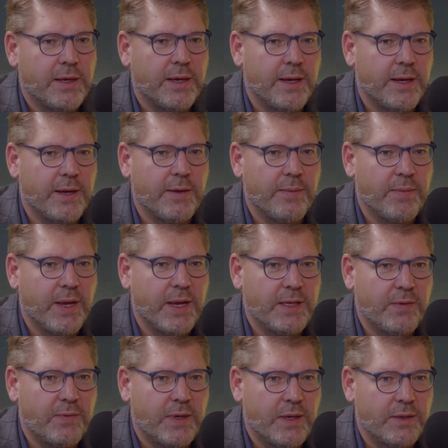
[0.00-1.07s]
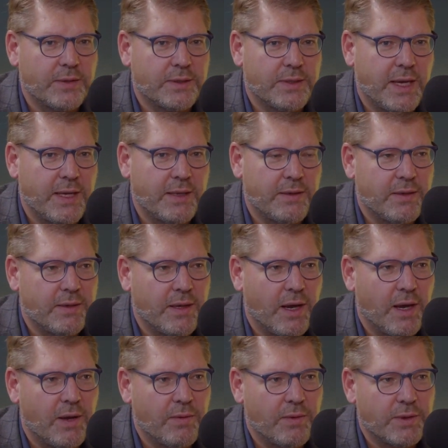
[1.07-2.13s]
And if they understand
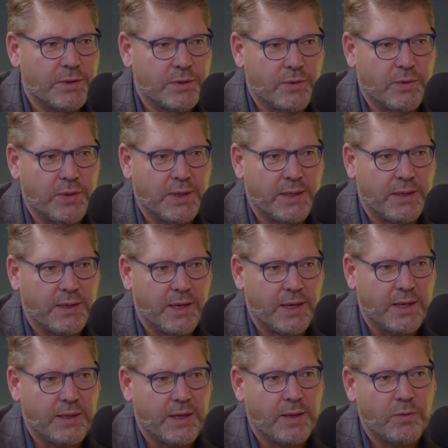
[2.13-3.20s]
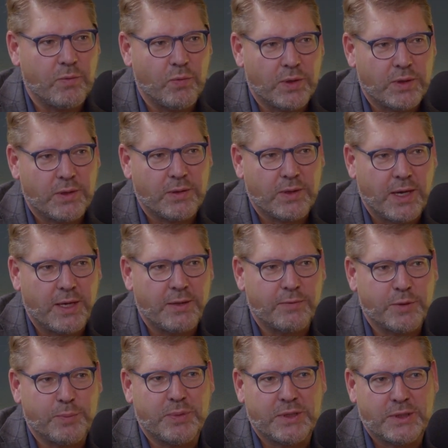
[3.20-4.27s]
our story and what kind of
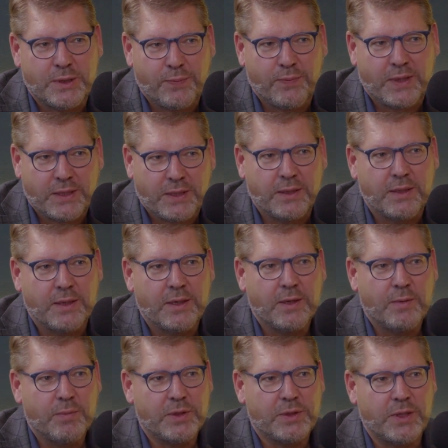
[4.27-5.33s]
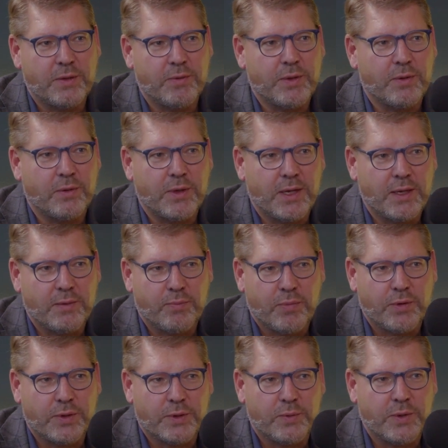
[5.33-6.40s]
specific material and
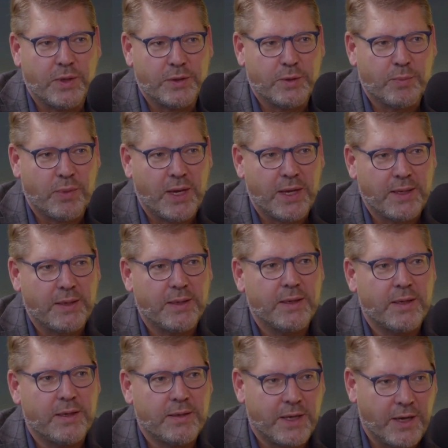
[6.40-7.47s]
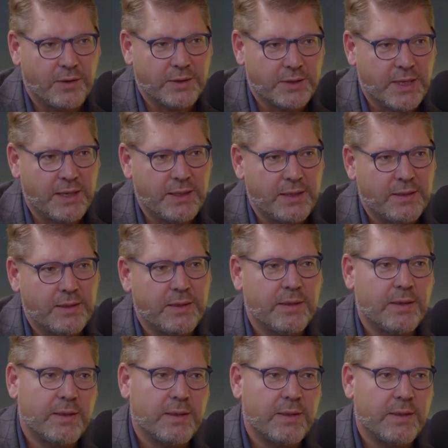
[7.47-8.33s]
product we are supplying, they understand it,